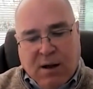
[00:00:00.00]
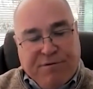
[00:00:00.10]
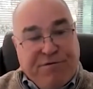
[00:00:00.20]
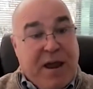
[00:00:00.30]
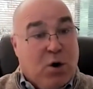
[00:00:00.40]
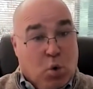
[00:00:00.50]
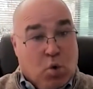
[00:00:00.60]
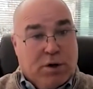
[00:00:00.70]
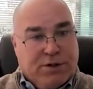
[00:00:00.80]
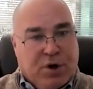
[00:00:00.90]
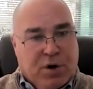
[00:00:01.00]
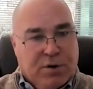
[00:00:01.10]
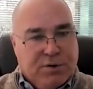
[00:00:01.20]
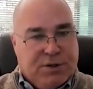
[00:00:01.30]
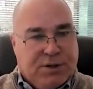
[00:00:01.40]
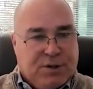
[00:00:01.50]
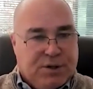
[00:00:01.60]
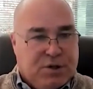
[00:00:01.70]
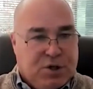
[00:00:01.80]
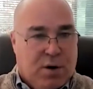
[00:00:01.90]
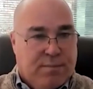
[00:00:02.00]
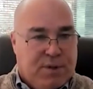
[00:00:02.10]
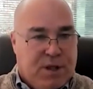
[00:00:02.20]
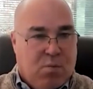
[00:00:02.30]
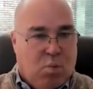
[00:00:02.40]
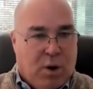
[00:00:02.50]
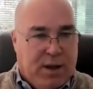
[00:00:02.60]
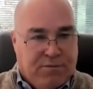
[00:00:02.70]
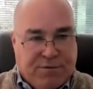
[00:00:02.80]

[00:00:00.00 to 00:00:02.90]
Fatal returns is a term that we